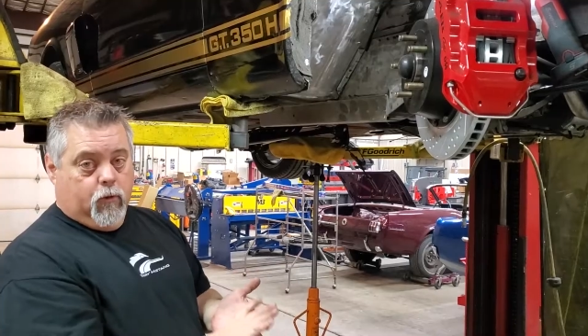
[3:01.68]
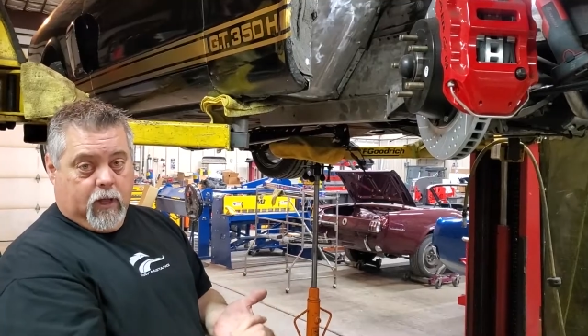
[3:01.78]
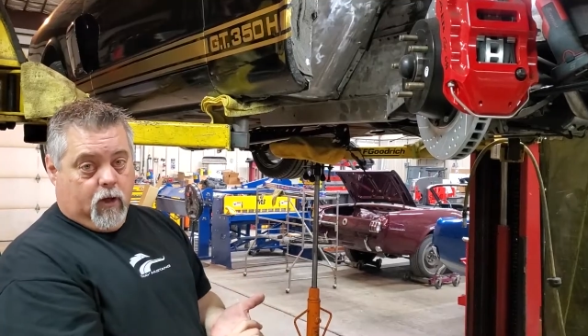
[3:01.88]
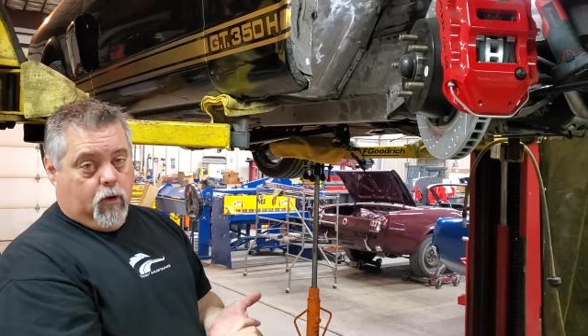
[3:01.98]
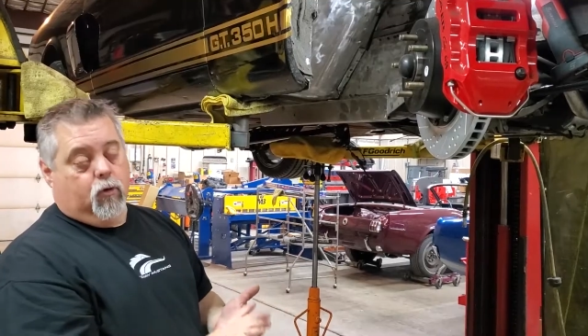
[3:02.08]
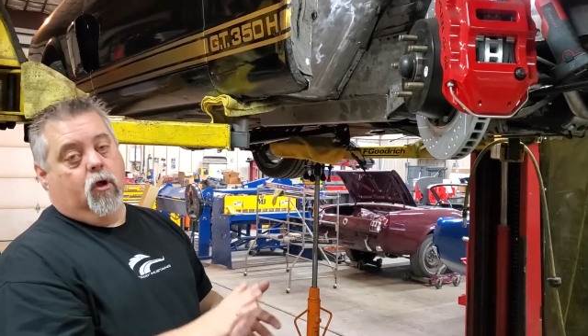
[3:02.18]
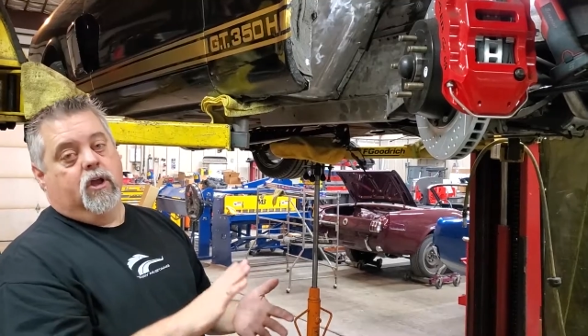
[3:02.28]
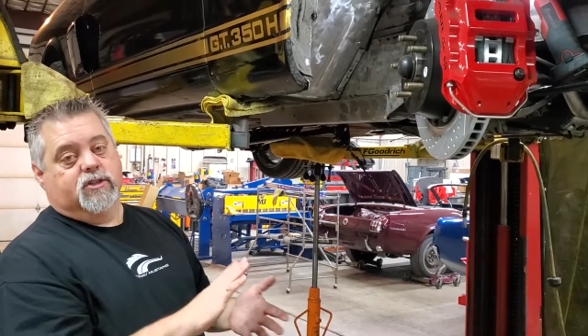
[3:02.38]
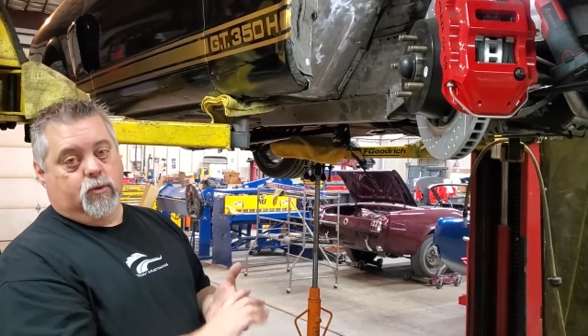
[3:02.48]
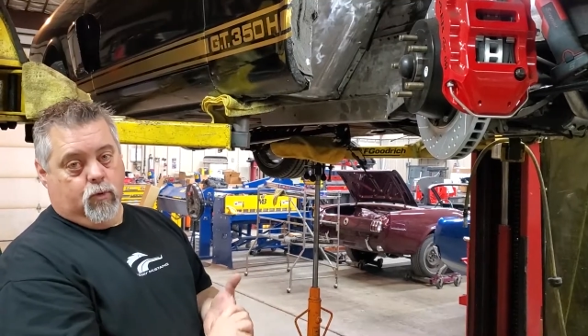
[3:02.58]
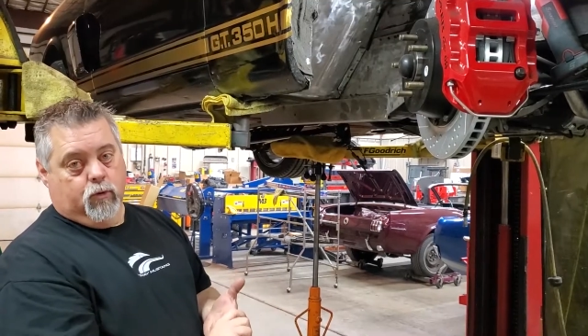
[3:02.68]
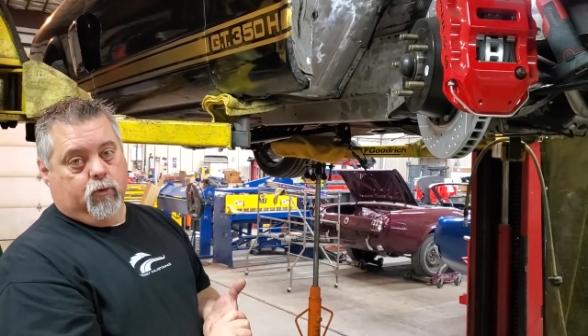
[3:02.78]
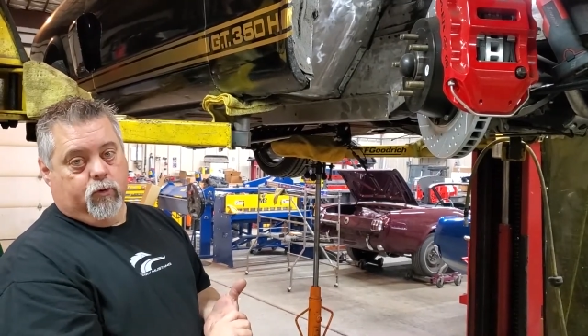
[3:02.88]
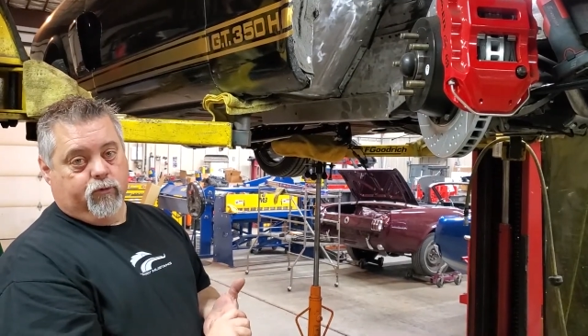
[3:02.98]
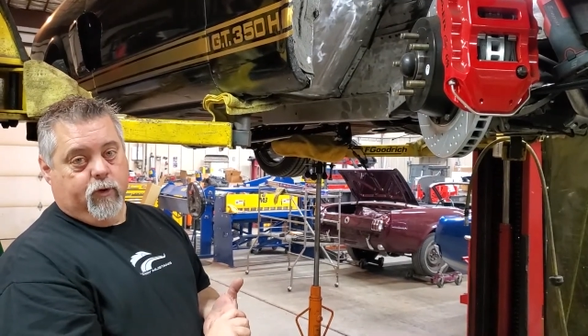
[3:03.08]
like autocross or road
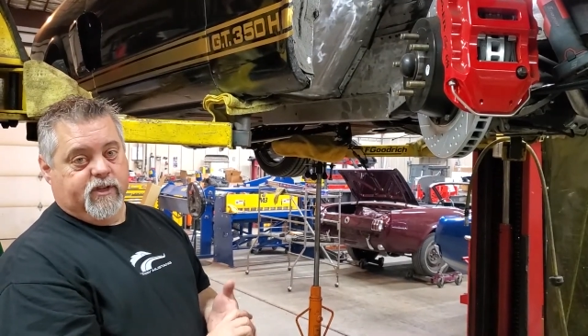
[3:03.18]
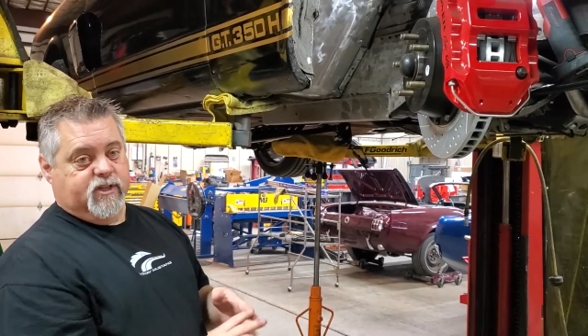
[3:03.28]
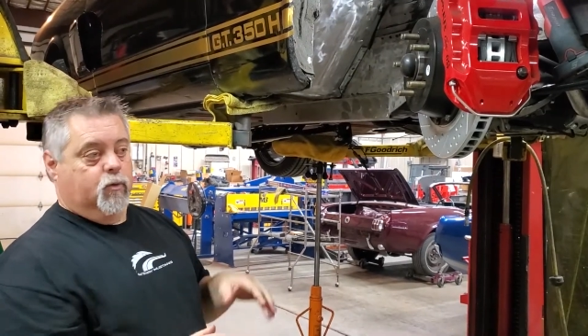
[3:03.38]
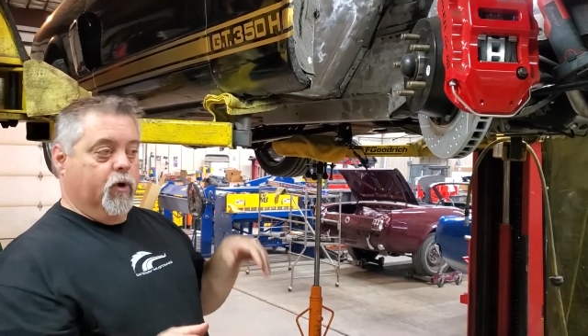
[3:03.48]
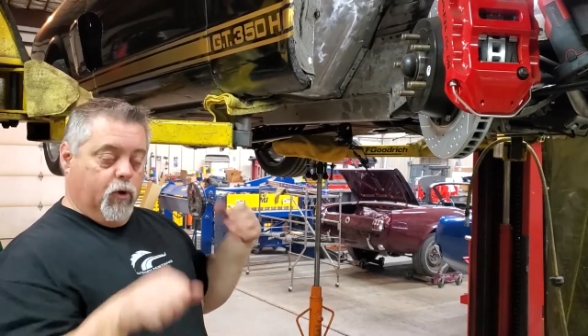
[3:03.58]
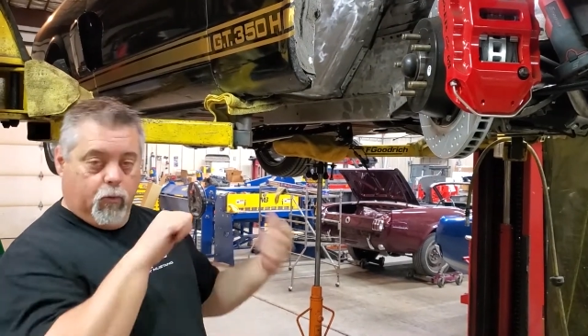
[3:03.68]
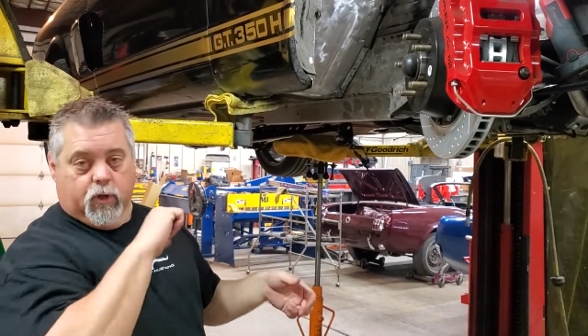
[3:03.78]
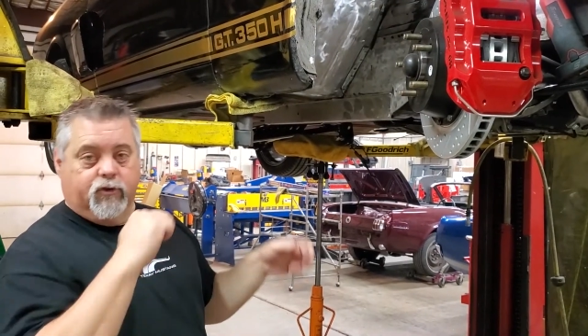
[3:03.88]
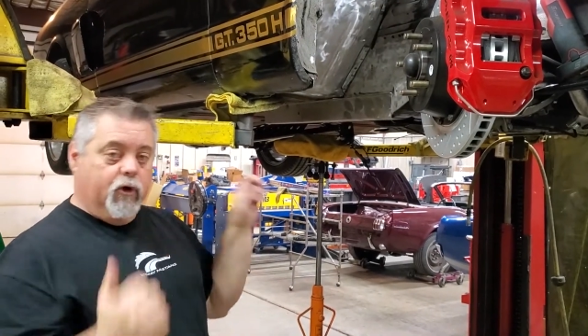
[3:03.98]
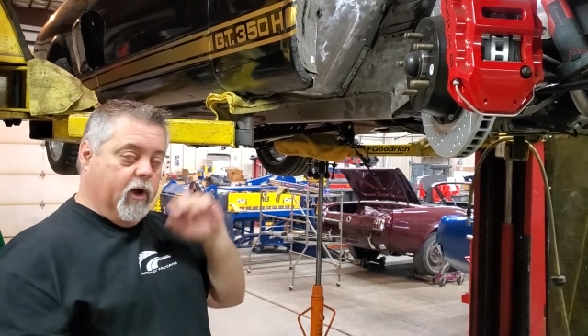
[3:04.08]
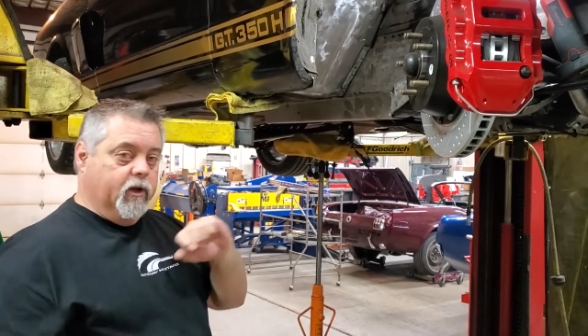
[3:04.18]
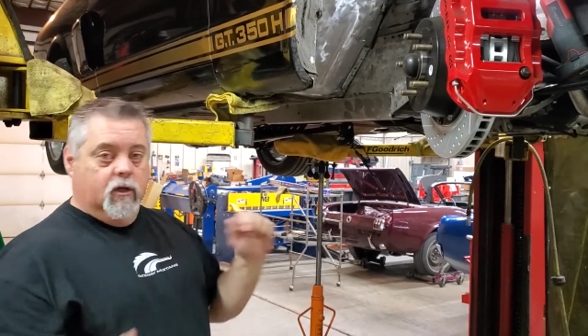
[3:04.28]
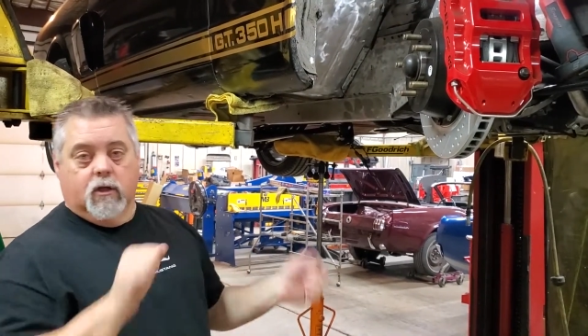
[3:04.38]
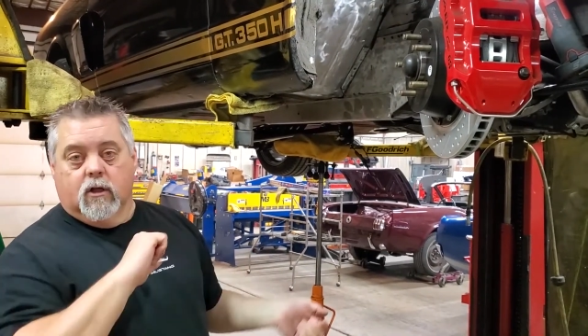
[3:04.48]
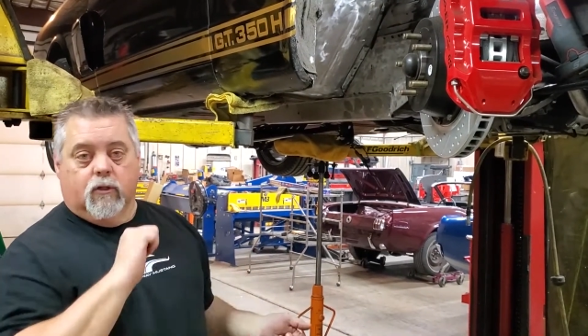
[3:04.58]
course racing where you're really trying to
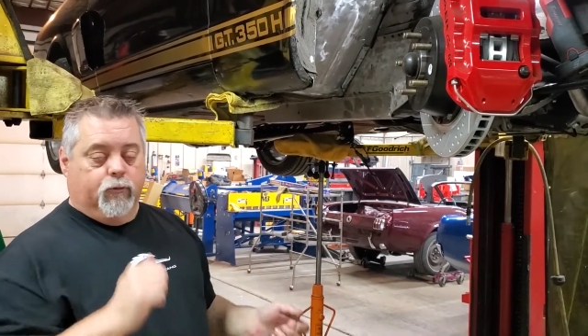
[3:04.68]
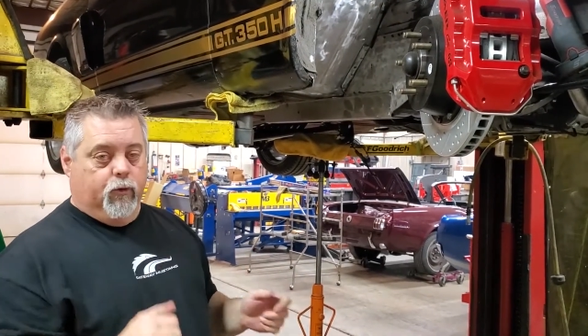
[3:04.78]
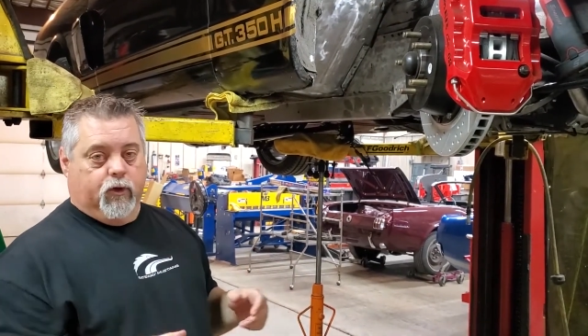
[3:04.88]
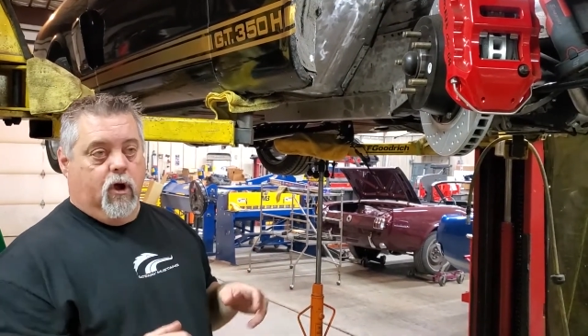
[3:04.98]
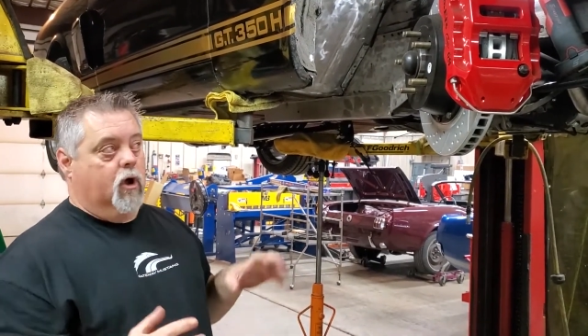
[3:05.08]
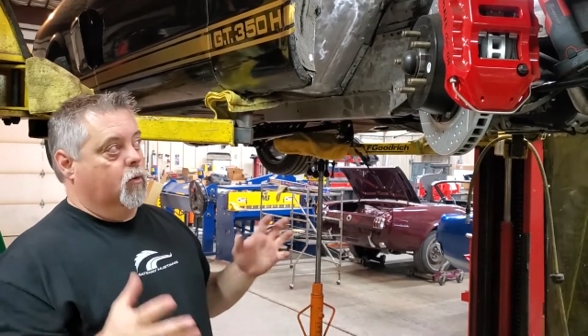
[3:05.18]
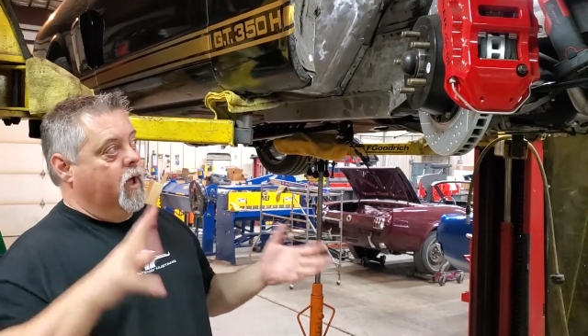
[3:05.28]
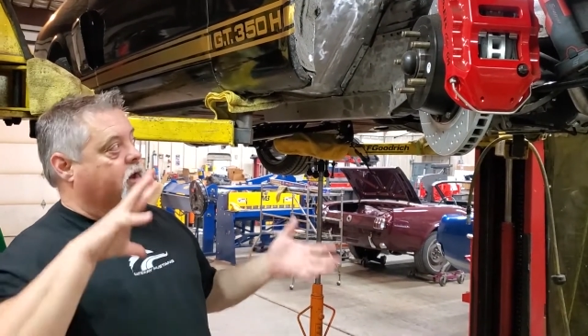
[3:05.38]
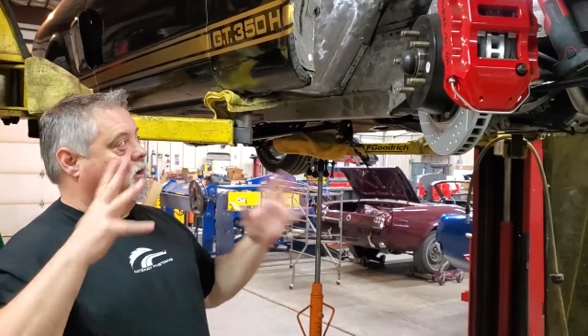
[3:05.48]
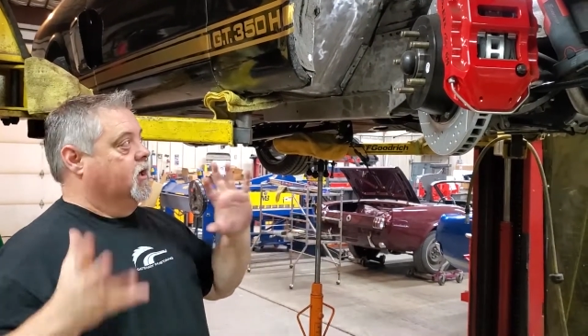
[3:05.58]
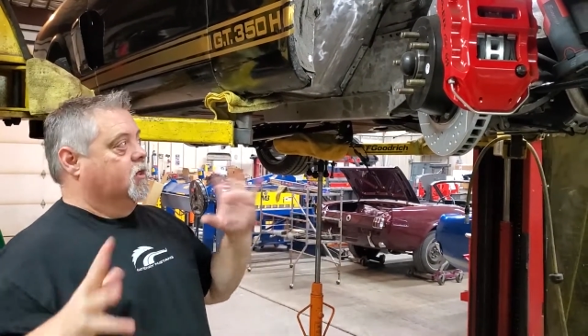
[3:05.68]
throw the car around.